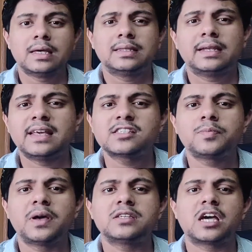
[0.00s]
The next
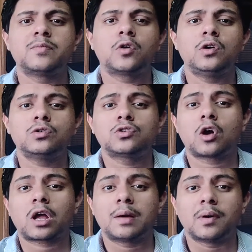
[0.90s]
plant I am going to
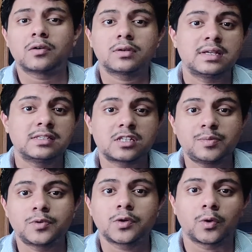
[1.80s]
talk about is
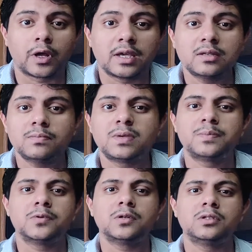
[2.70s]
cryptocoryne.
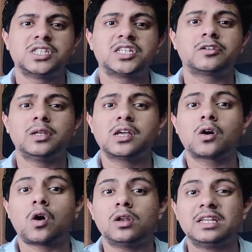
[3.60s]
People generally
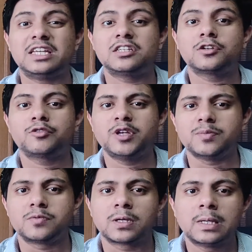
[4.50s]
call it
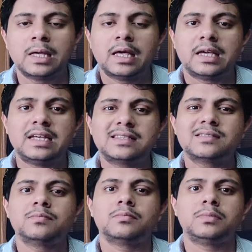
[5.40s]
crypt. It's
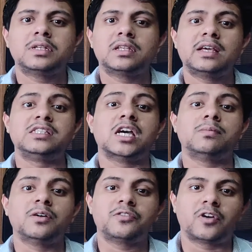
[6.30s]
a bit like
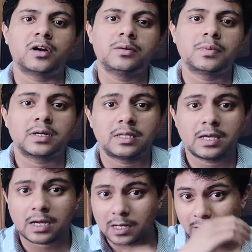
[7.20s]
Java Fern, but
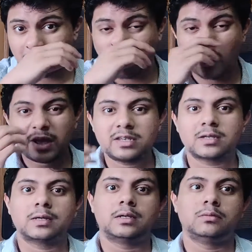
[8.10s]
they are quite